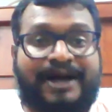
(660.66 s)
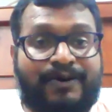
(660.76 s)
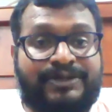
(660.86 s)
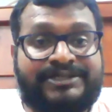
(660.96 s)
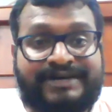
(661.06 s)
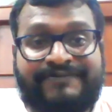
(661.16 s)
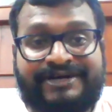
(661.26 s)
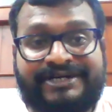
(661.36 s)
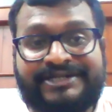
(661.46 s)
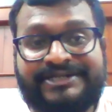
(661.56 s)
how it is
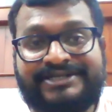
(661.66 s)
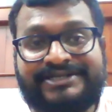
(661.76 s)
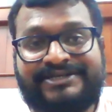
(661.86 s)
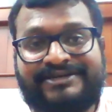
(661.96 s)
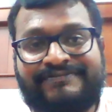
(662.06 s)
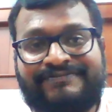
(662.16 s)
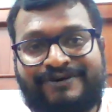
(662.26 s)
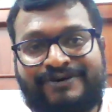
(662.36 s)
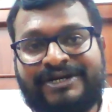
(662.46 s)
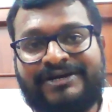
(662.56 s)
affecting the
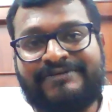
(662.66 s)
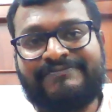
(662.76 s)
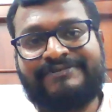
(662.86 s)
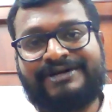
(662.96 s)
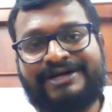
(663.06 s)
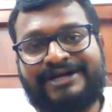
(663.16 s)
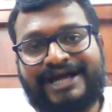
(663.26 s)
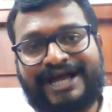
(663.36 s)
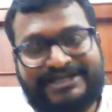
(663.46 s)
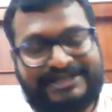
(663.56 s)
fauna
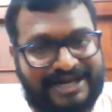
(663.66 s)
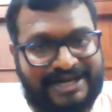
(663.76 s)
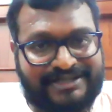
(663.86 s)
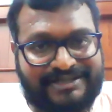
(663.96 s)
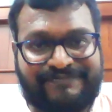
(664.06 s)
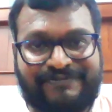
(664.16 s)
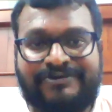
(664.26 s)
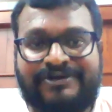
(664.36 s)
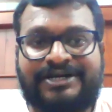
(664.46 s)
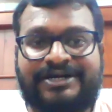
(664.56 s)
and other
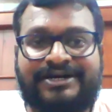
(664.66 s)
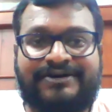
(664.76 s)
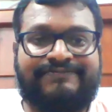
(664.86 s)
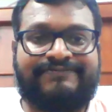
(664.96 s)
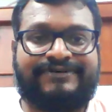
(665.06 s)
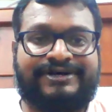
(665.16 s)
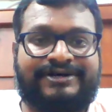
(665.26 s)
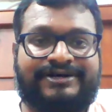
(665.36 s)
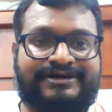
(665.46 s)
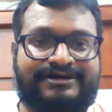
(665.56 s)
flora of
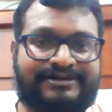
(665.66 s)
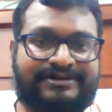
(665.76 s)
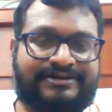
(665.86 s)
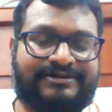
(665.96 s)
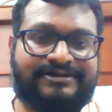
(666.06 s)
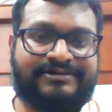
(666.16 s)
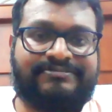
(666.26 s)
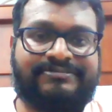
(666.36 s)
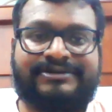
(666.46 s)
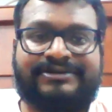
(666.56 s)
the
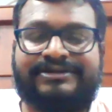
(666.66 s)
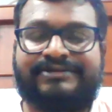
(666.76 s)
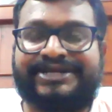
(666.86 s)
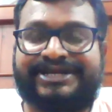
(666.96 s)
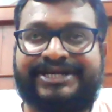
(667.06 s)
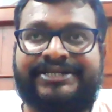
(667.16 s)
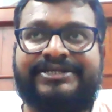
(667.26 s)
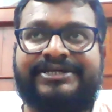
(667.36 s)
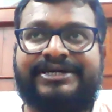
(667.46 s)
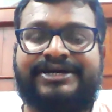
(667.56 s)

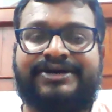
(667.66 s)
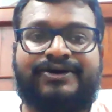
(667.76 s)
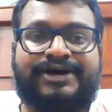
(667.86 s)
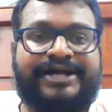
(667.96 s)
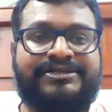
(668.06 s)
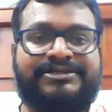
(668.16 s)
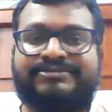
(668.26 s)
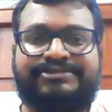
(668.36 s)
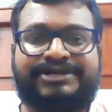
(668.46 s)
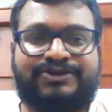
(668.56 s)
marine
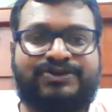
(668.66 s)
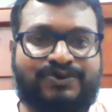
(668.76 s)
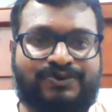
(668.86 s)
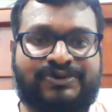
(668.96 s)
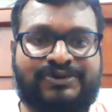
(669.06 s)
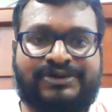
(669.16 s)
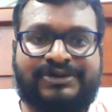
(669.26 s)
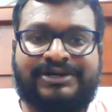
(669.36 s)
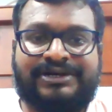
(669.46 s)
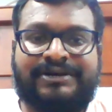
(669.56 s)
organisms, we don't know.
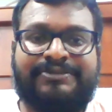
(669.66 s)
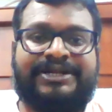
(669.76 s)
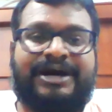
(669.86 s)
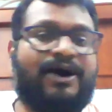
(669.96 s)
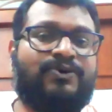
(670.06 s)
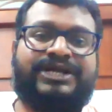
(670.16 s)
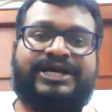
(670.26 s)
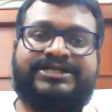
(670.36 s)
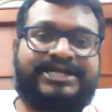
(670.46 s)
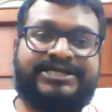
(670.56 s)
I mean, how
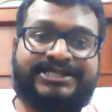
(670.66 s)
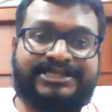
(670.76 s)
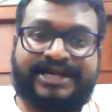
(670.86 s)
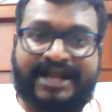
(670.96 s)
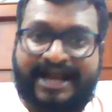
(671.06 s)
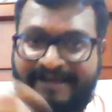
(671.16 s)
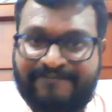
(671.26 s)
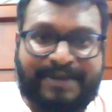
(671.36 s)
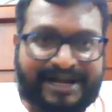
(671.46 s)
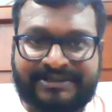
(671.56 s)
they are changing their
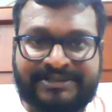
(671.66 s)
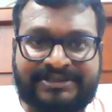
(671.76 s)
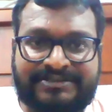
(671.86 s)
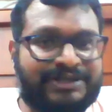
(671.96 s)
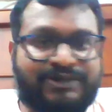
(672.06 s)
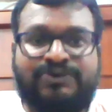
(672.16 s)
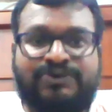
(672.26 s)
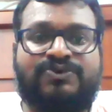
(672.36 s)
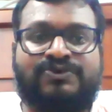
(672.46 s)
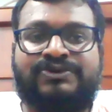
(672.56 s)
life patterns, we don't
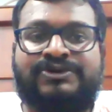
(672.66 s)
know.